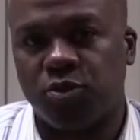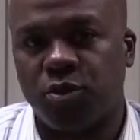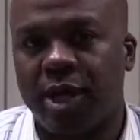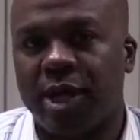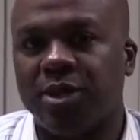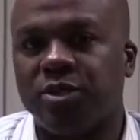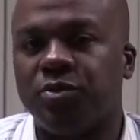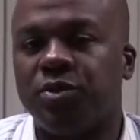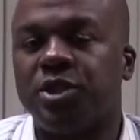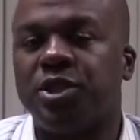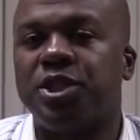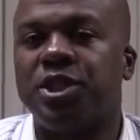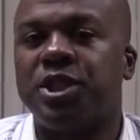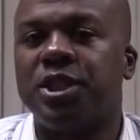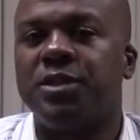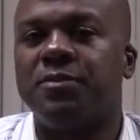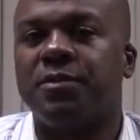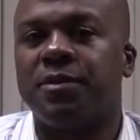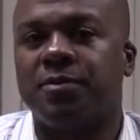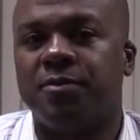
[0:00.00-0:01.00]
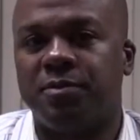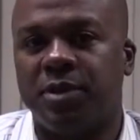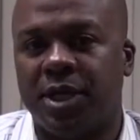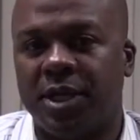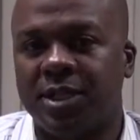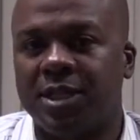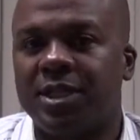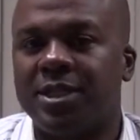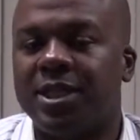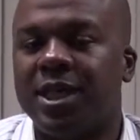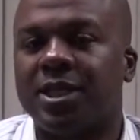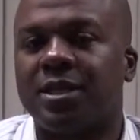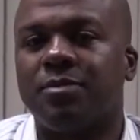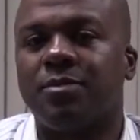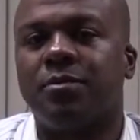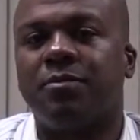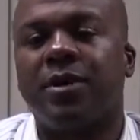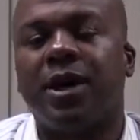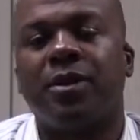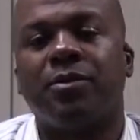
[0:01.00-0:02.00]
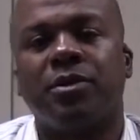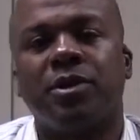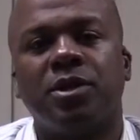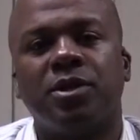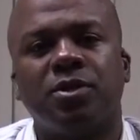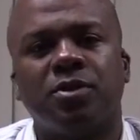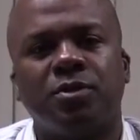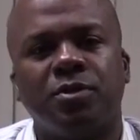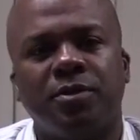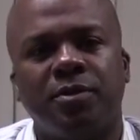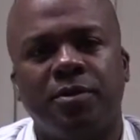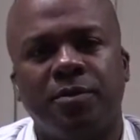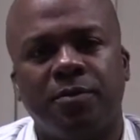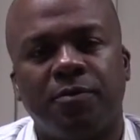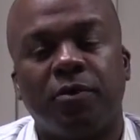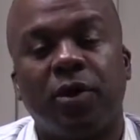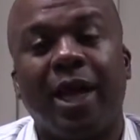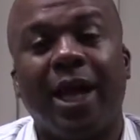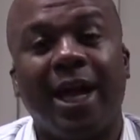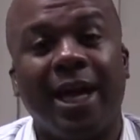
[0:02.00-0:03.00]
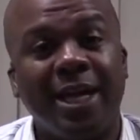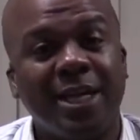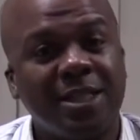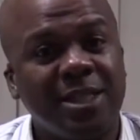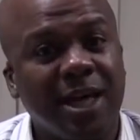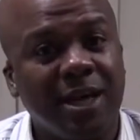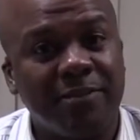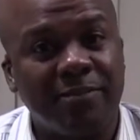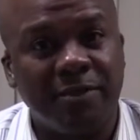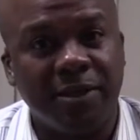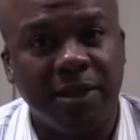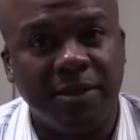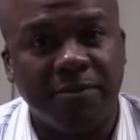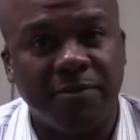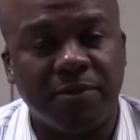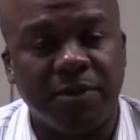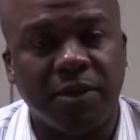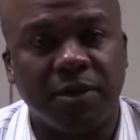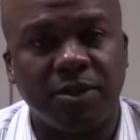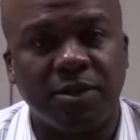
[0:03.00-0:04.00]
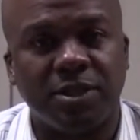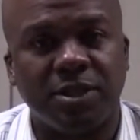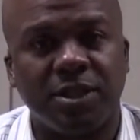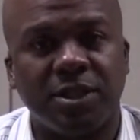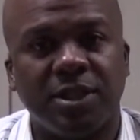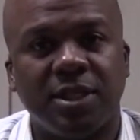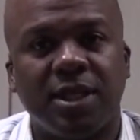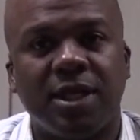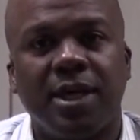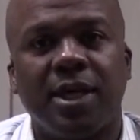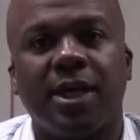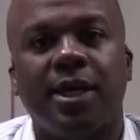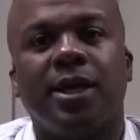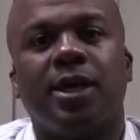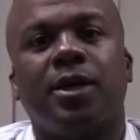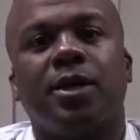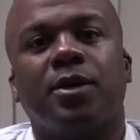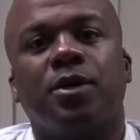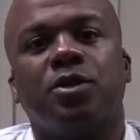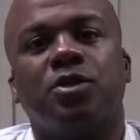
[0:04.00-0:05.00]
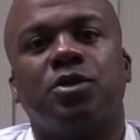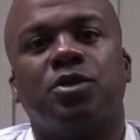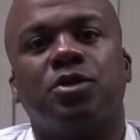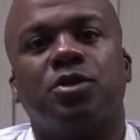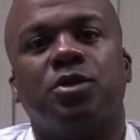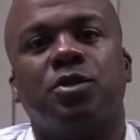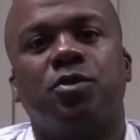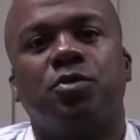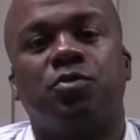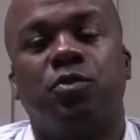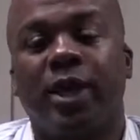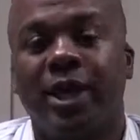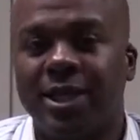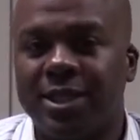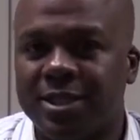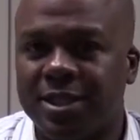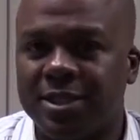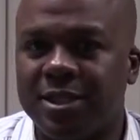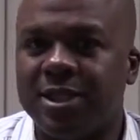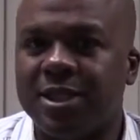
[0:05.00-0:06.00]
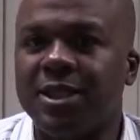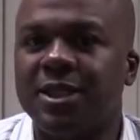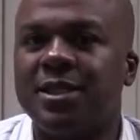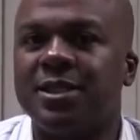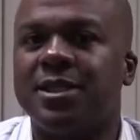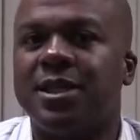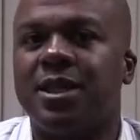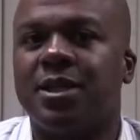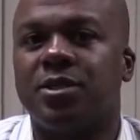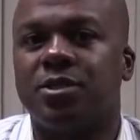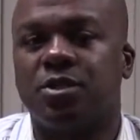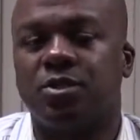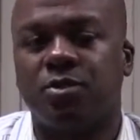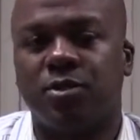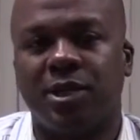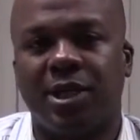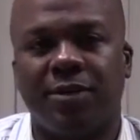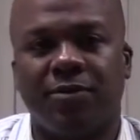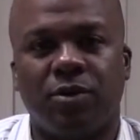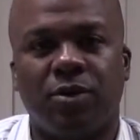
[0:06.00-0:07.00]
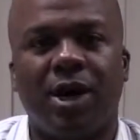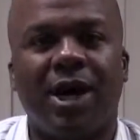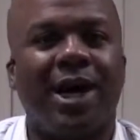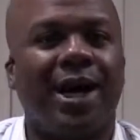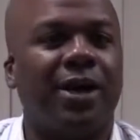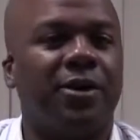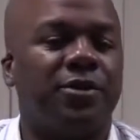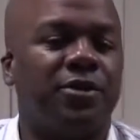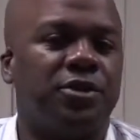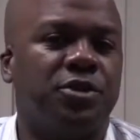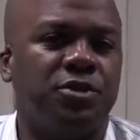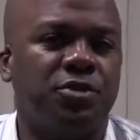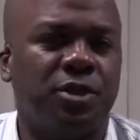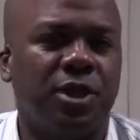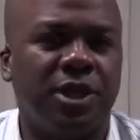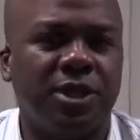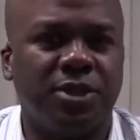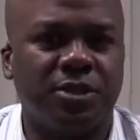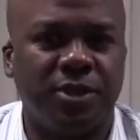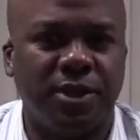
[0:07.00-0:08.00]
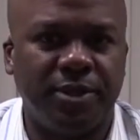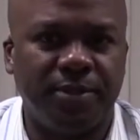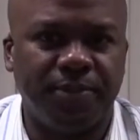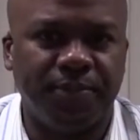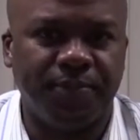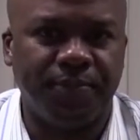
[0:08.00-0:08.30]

try to achieve an undetectable viral load for HIV first. Raise the T cells to a level higher than 200.